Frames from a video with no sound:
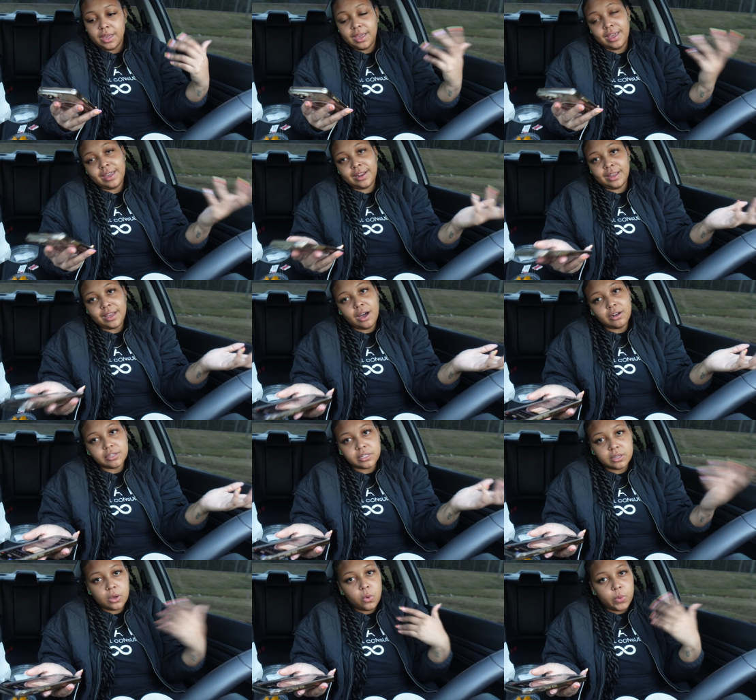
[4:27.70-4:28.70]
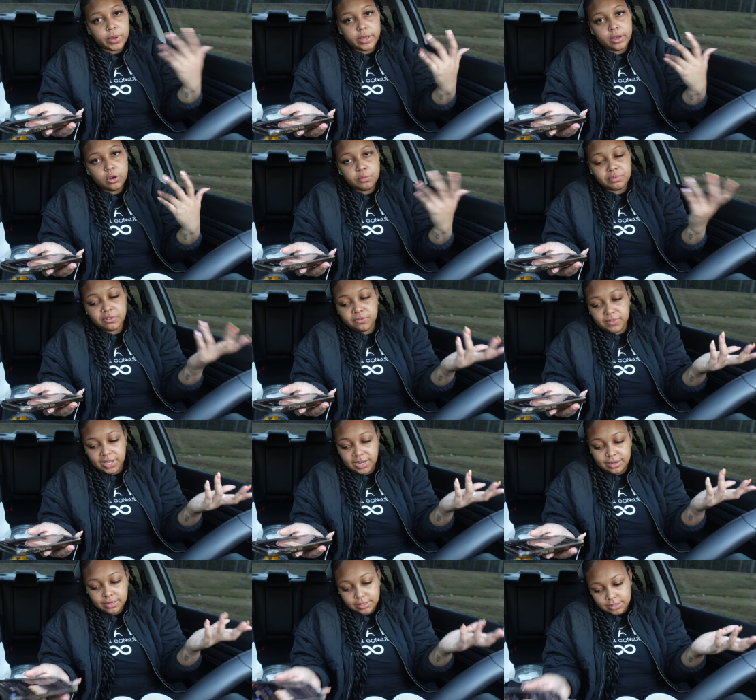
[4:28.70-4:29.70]
and it also will help
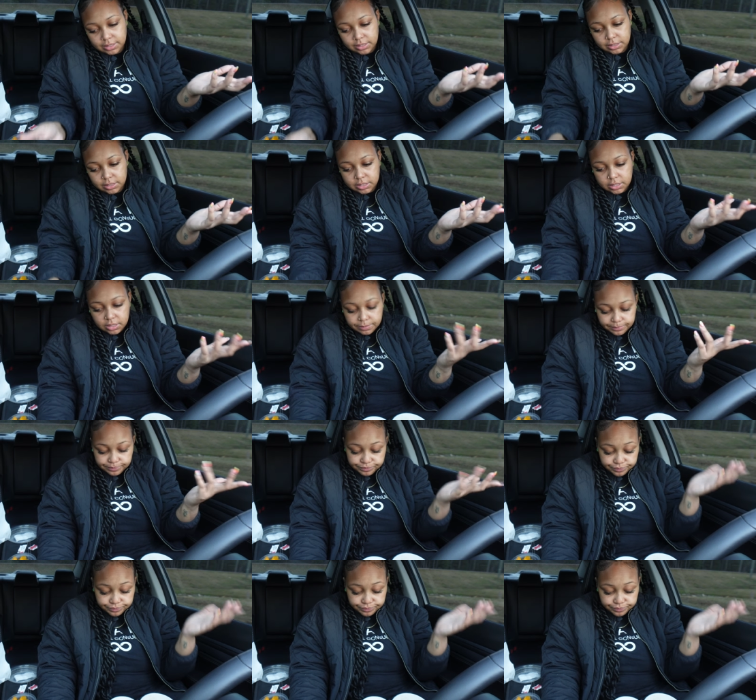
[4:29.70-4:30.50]
prevent diseases